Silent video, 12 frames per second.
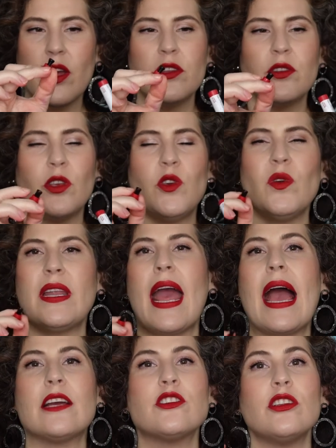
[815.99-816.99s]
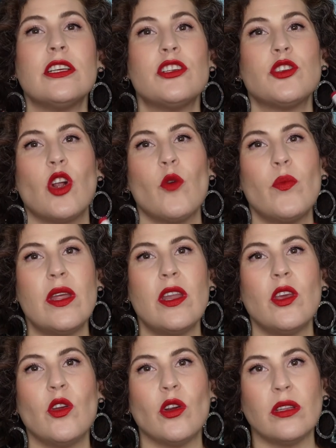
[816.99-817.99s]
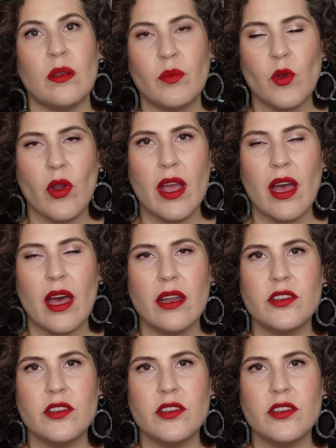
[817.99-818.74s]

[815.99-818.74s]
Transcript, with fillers: So you can actually sharpen your lip crayon.